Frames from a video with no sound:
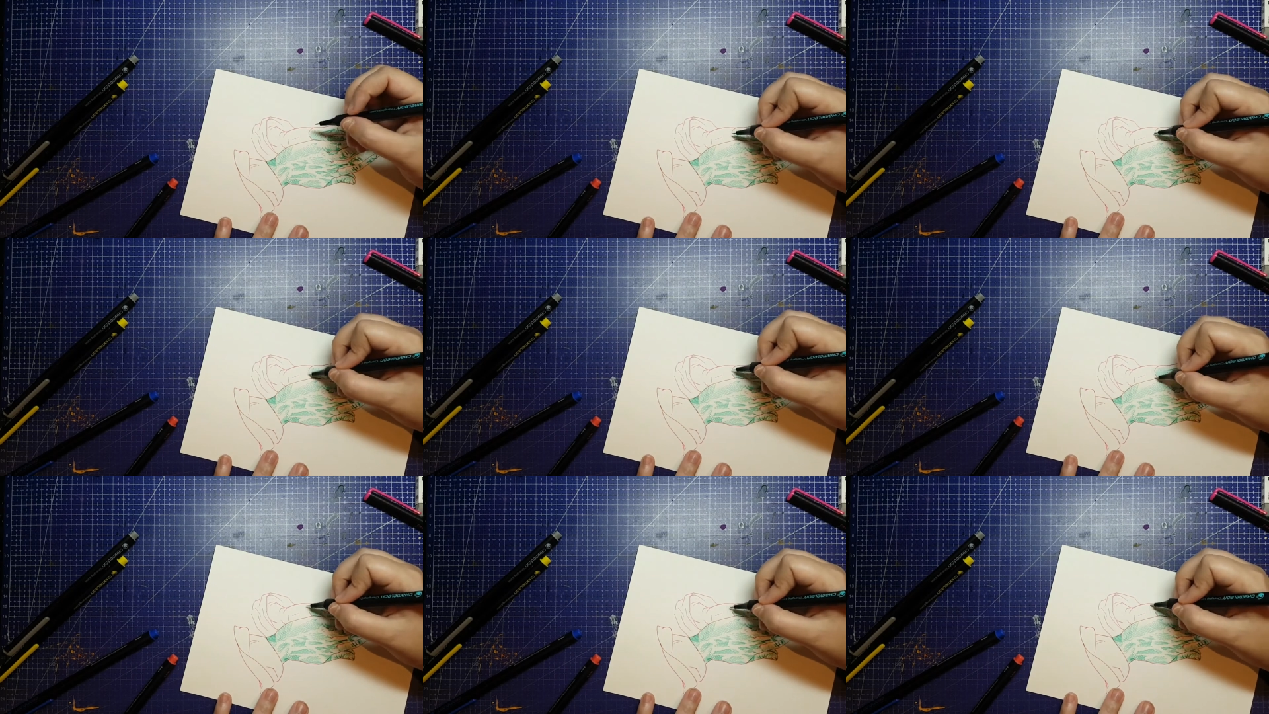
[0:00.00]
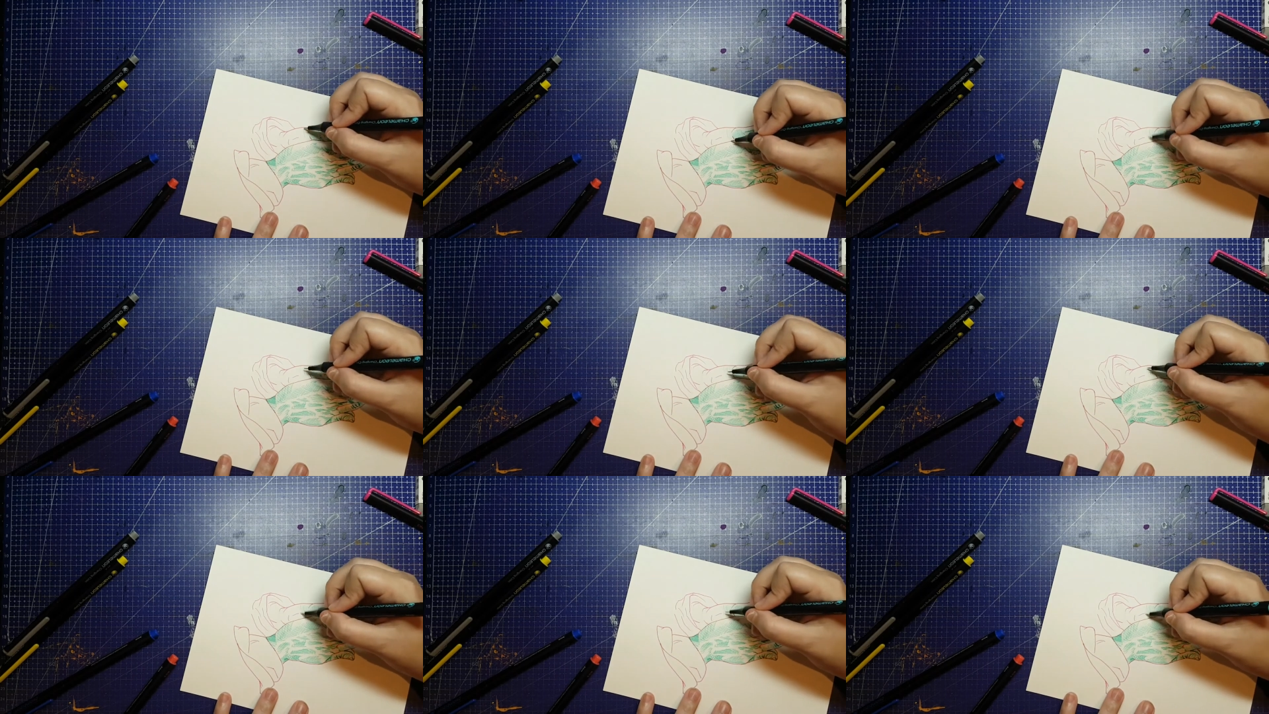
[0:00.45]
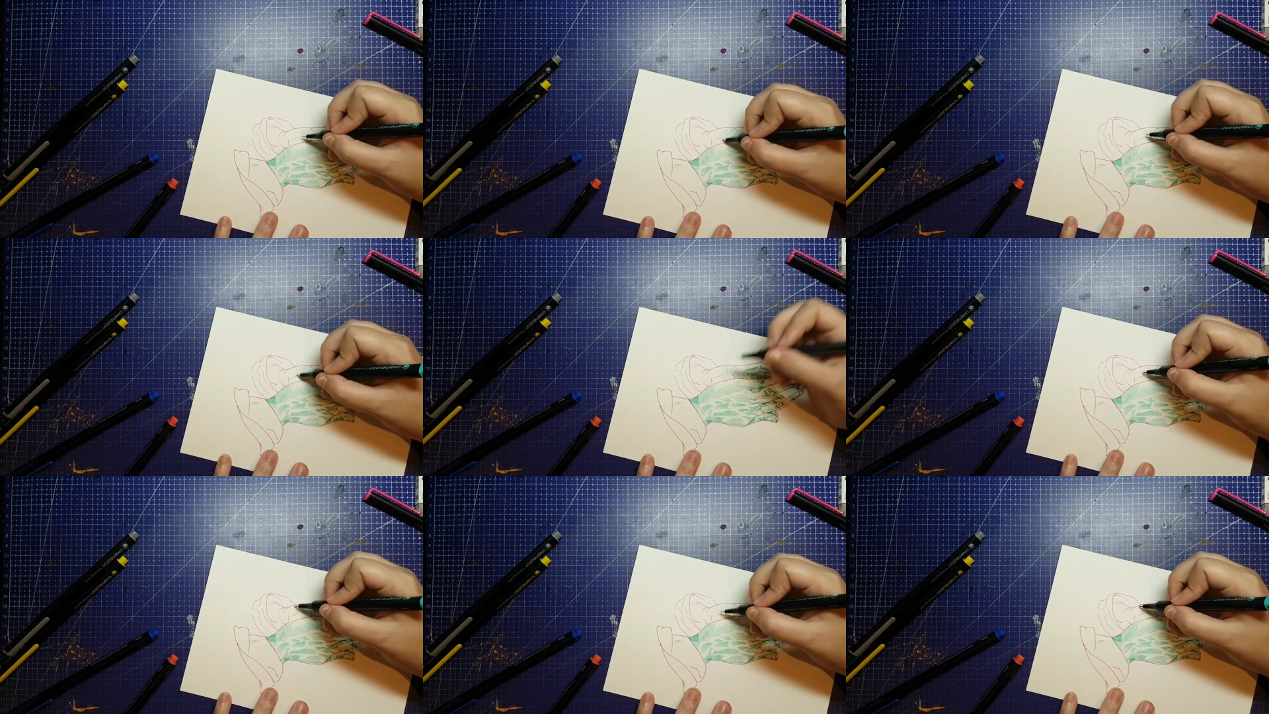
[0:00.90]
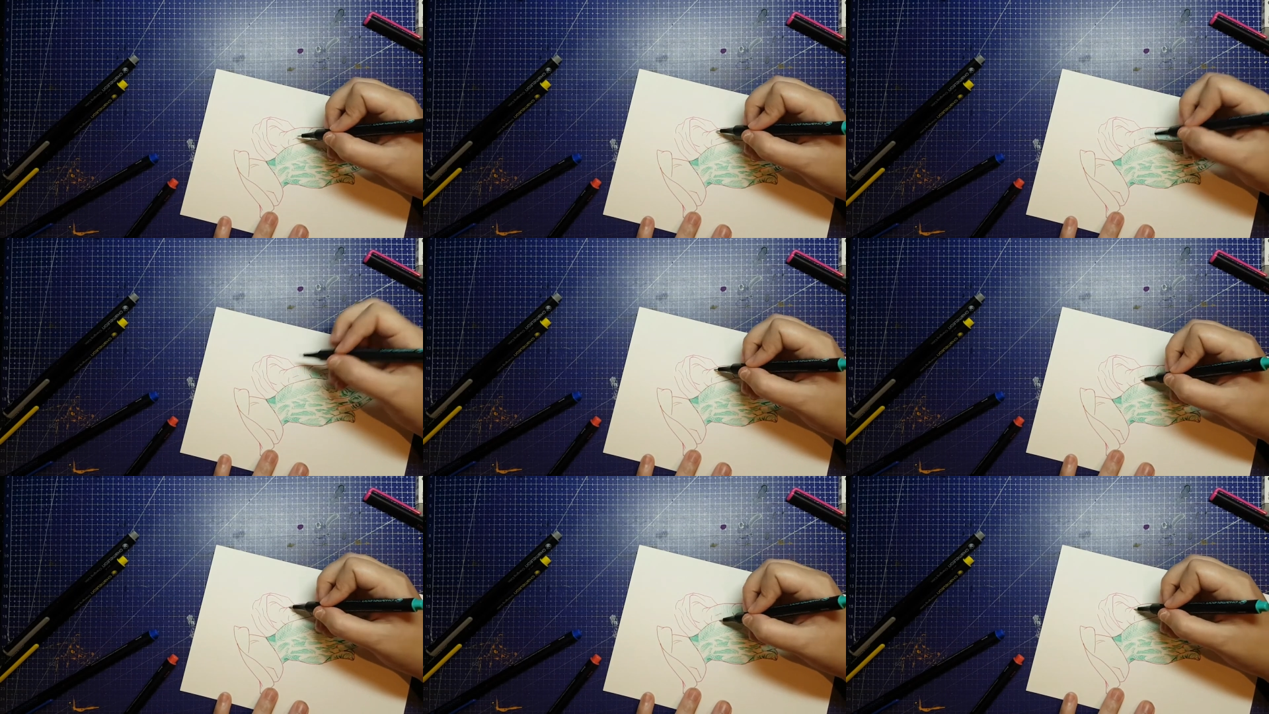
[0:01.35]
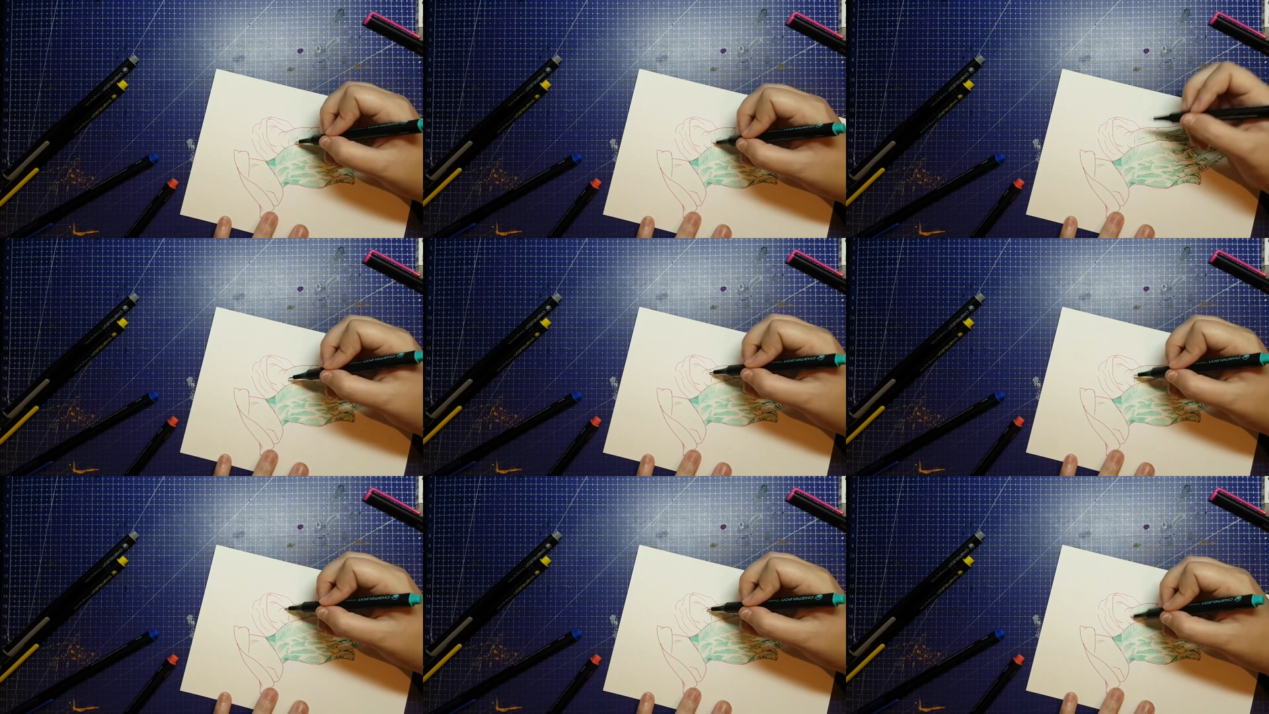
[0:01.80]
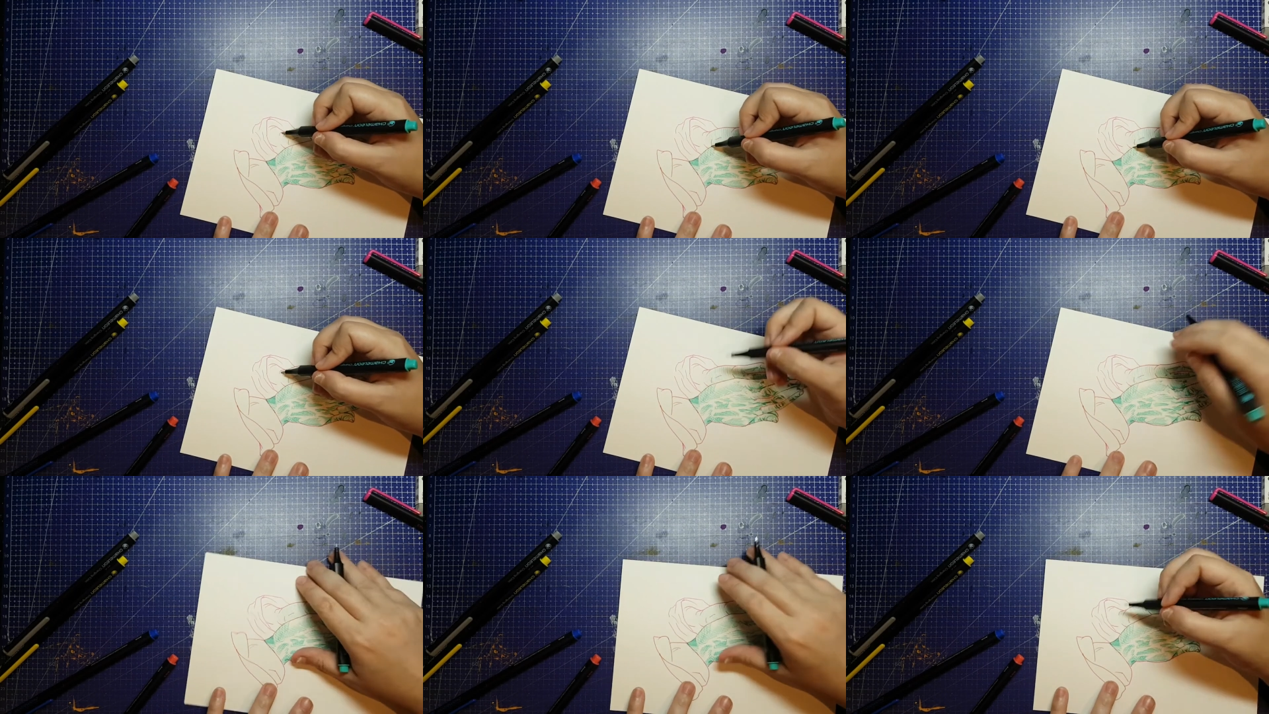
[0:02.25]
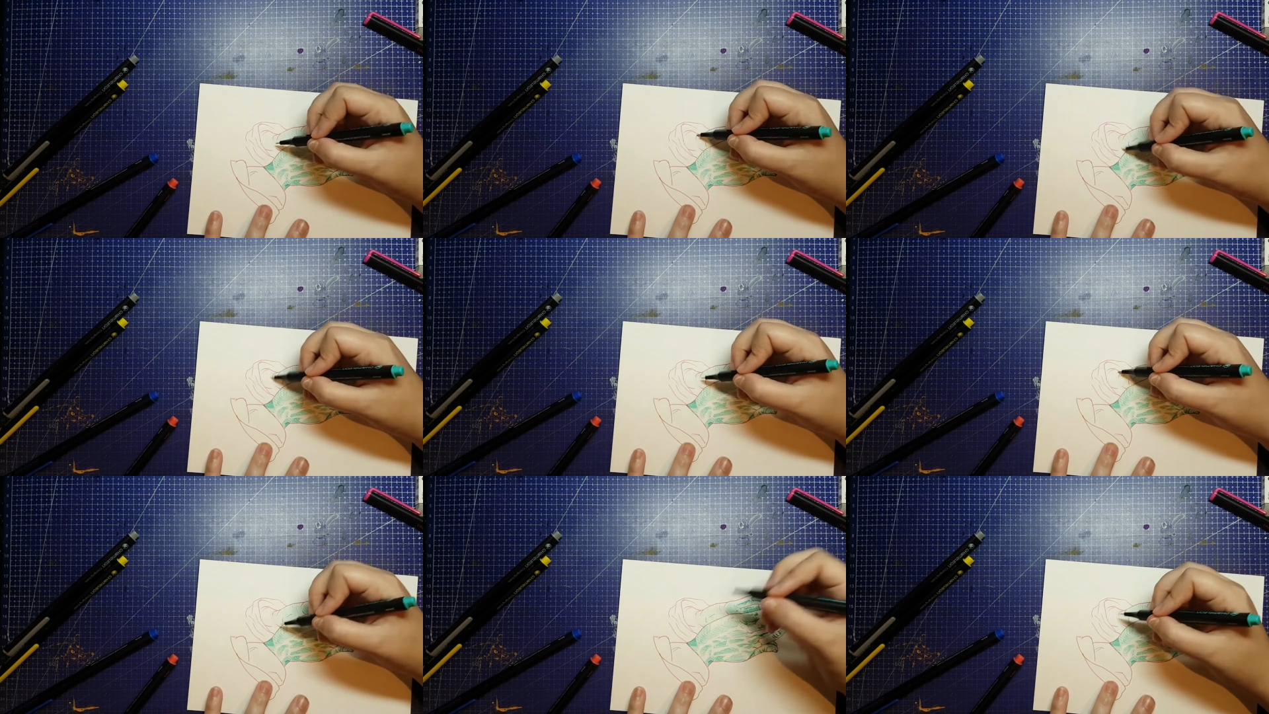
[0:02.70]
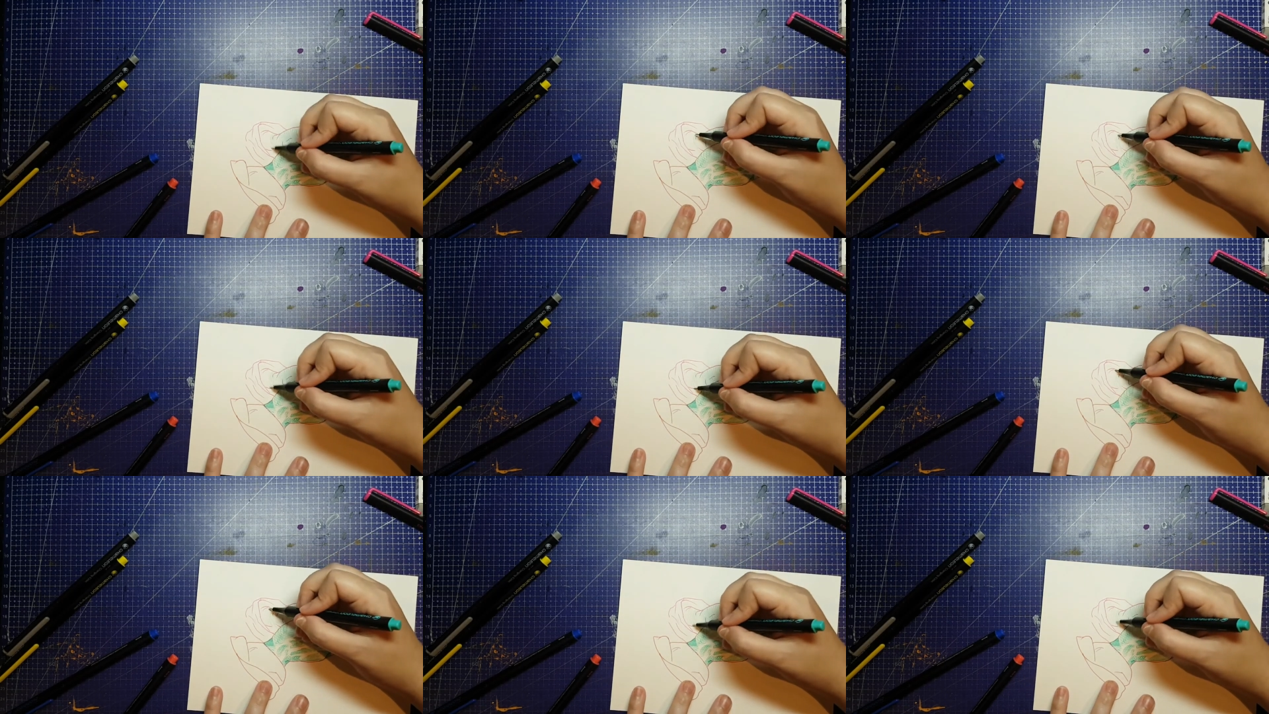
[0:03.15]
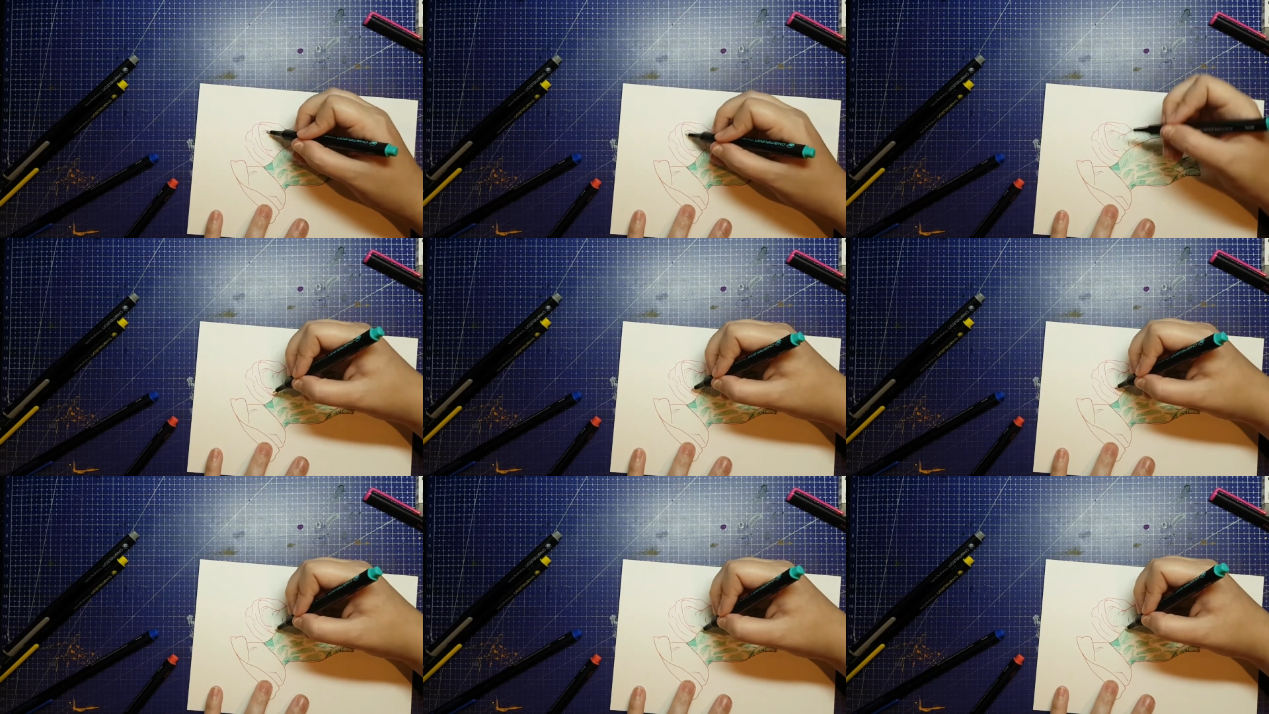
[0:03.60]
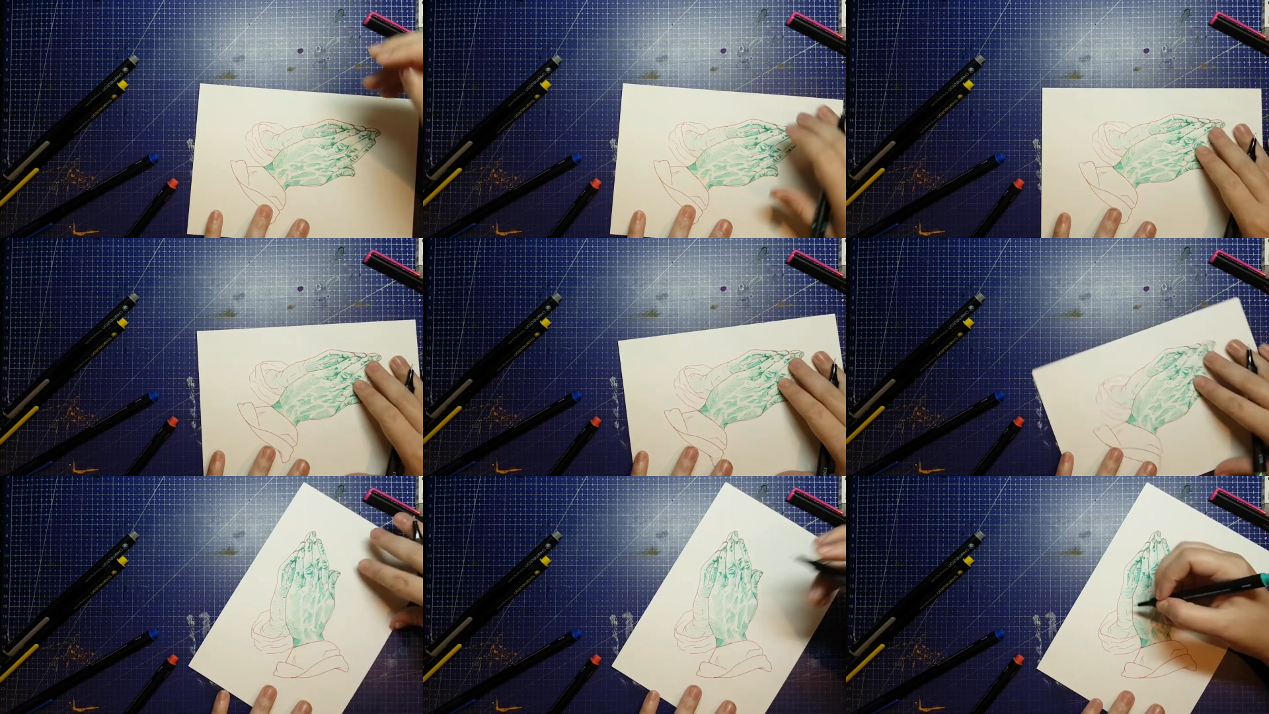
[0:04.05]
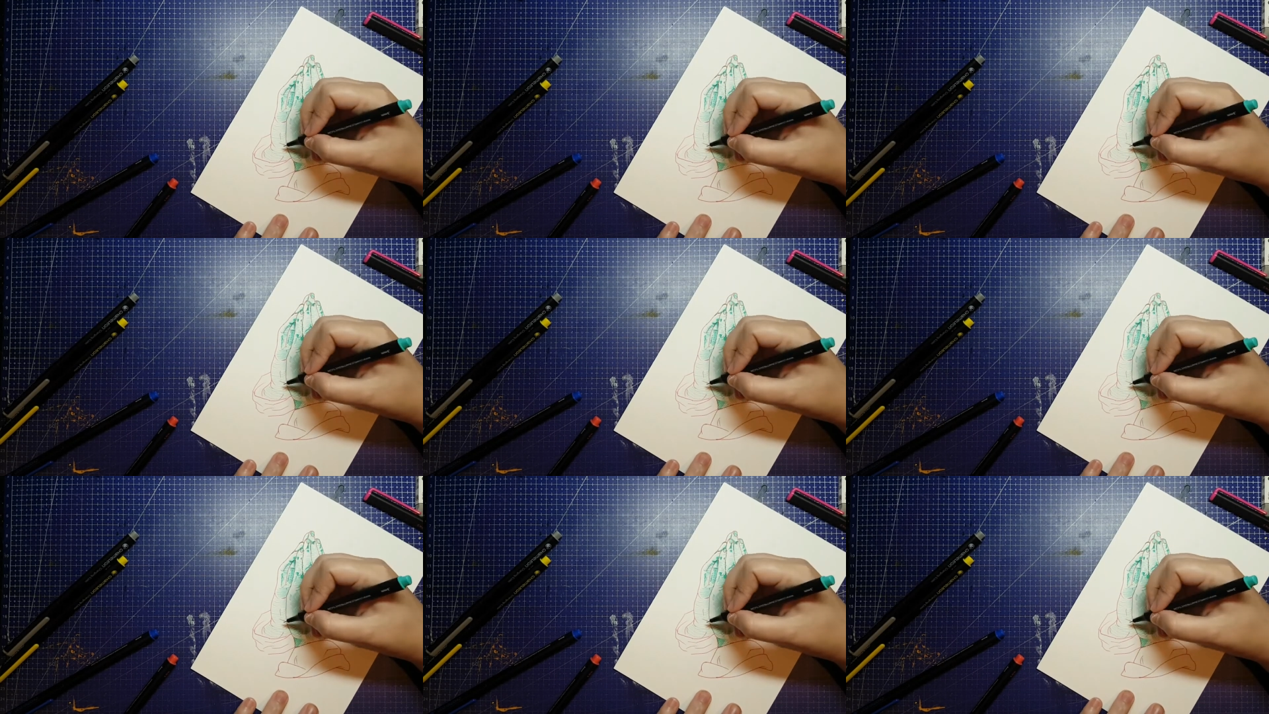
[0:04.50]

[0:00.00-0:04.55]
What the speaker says: (no speaker visible)